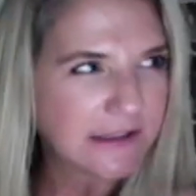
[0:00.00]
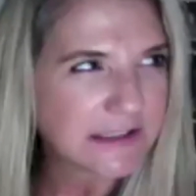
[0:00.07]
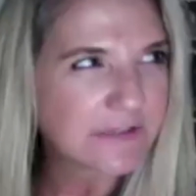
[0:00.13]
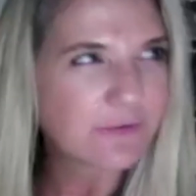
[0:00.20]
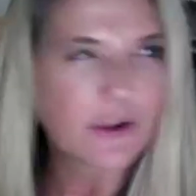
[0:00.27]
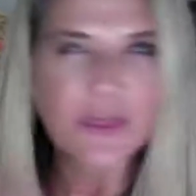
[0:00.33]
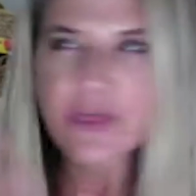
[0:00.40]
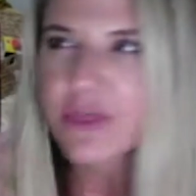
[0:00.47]

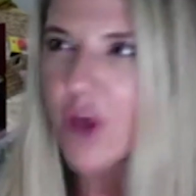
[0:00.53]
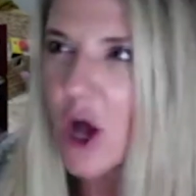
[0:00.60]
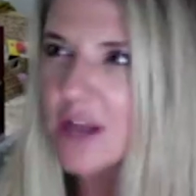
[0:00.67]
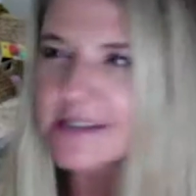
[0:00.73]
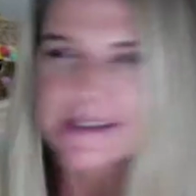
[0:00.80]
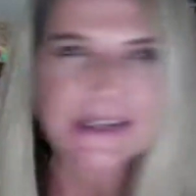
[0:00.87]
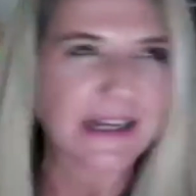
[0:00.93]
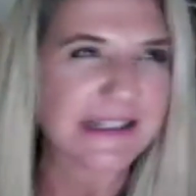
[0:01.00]
different
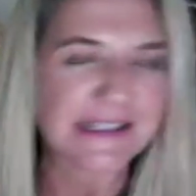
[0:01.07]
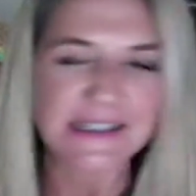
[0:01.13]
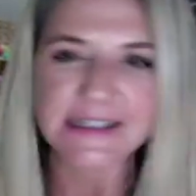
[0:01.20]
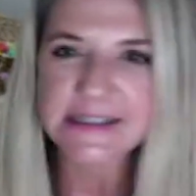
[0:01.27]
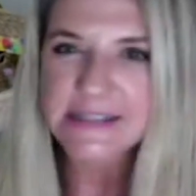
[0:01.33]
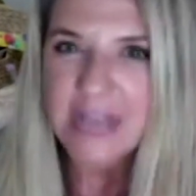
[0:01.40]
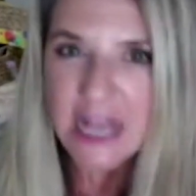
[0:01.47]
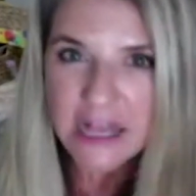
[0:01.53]
thoughts and
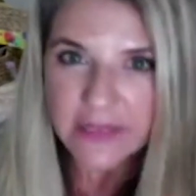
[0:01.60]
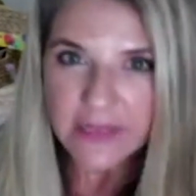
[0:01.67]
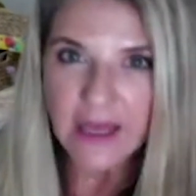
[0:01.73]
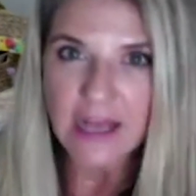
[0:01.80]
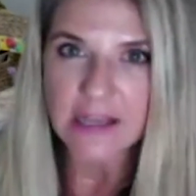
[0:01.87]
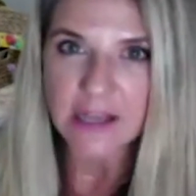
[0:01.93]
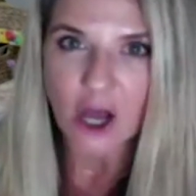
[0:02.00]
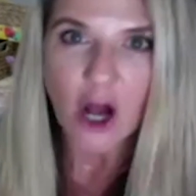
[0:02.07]
ideas
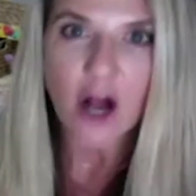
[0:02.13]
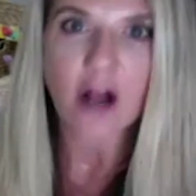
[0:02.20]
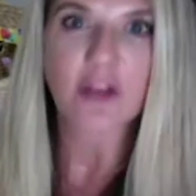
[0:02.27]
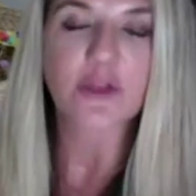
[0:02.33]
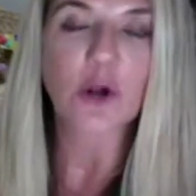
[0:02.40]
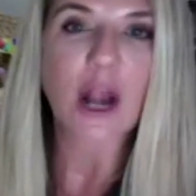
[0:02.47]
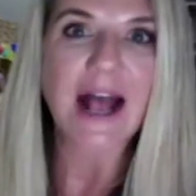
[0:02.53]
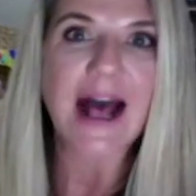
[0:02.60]
that the
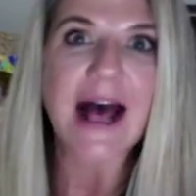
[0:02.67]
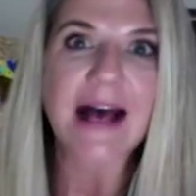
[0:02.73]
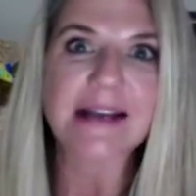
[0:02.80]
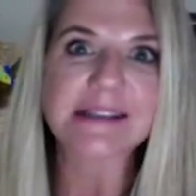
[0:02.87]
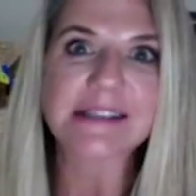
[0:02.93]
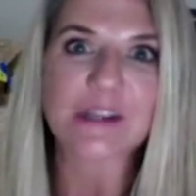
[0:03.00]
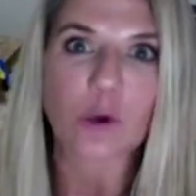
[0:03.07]
author has,